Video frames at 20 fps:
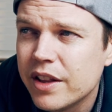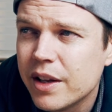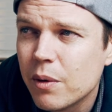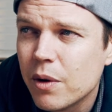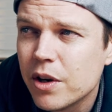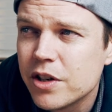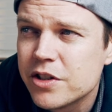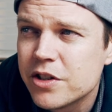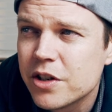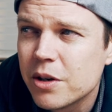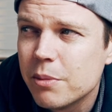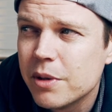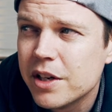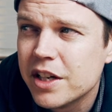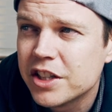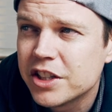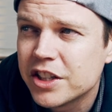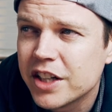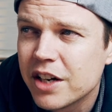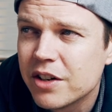they won't show me any
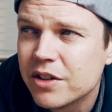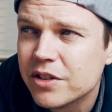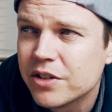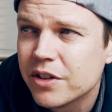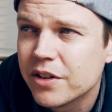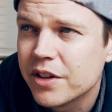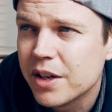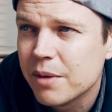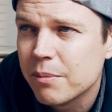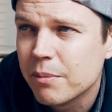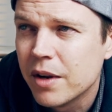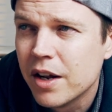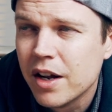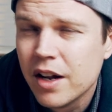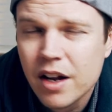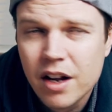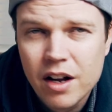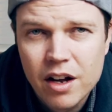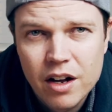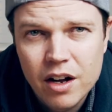shadows on them.
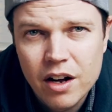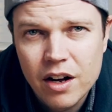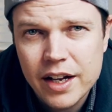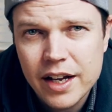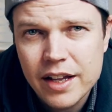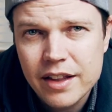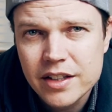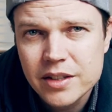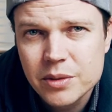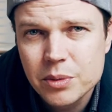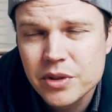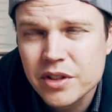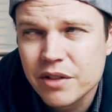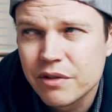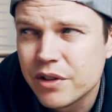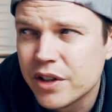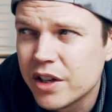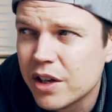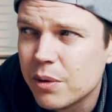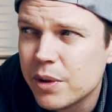Okay, this was a
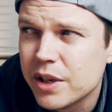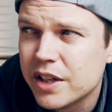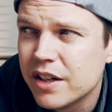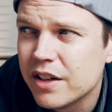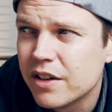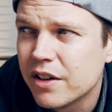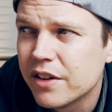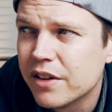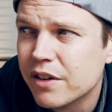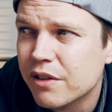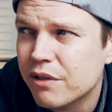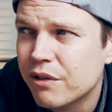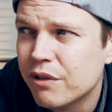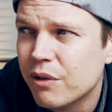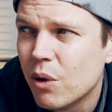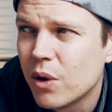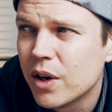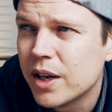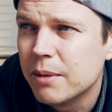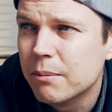video we did on the
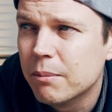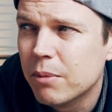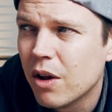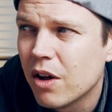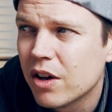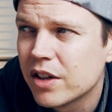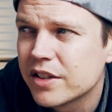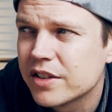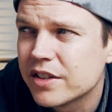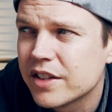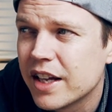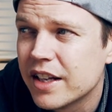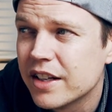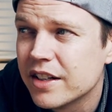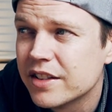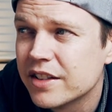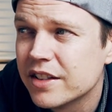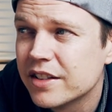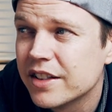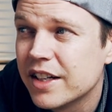falling blocks, and
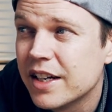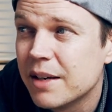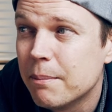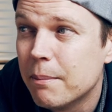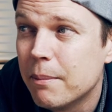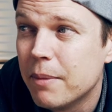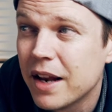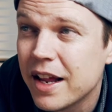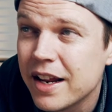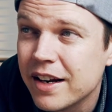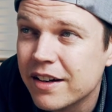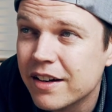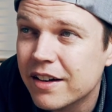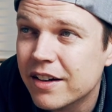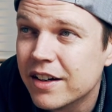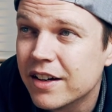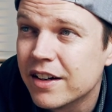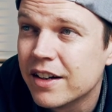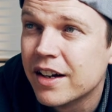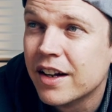this is in
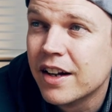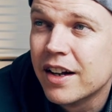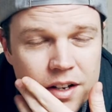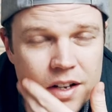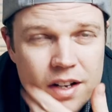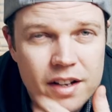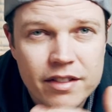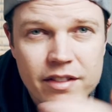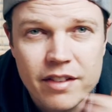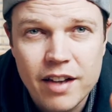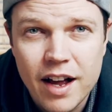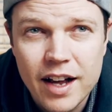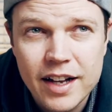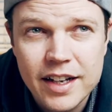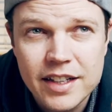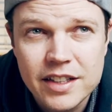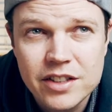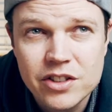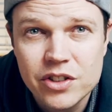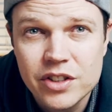Blender.
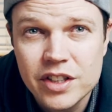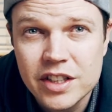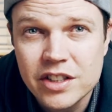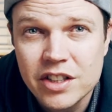Tigers, you need